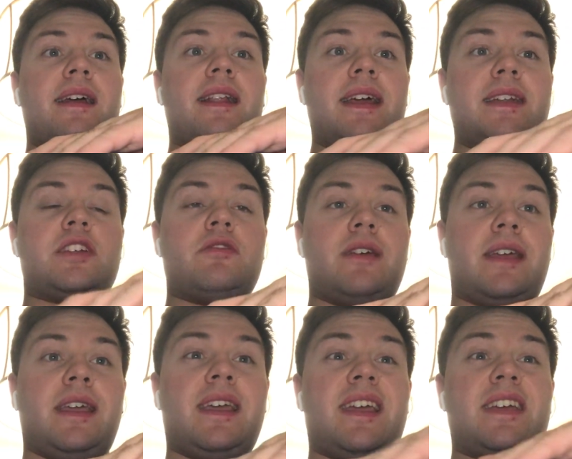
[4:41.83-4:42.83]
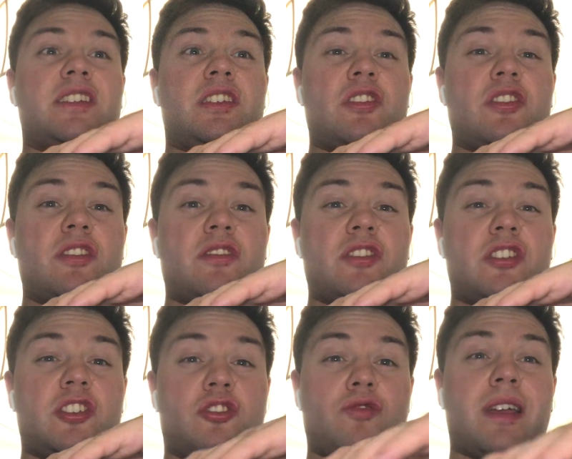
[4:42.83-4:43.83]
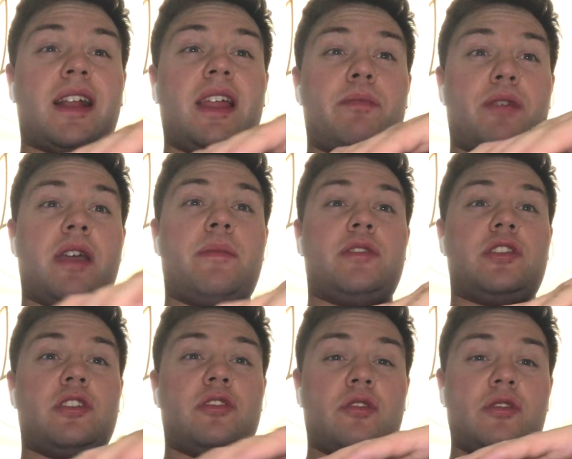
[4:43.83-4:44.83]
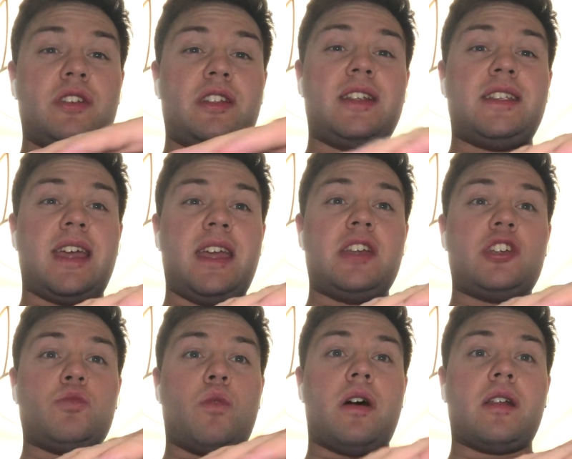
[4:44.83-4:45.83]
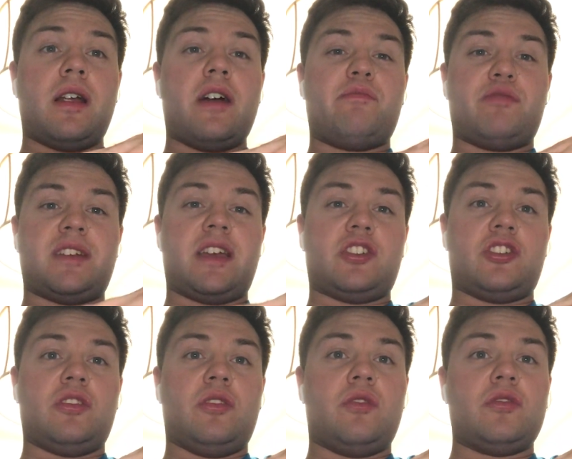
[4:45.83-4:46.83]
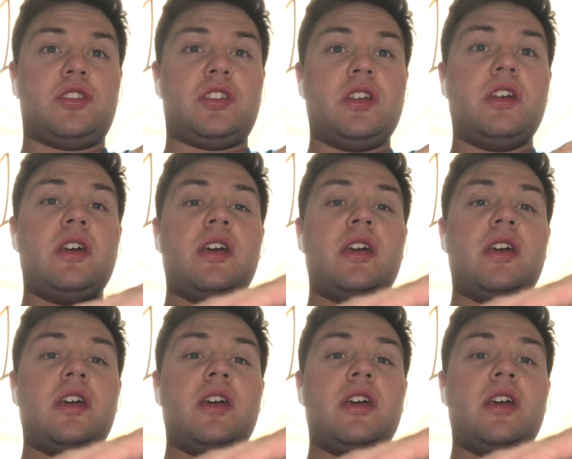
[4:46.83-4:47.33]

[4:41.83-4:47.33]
Littering is strictly prohibited under the Danish wildlife protection laws.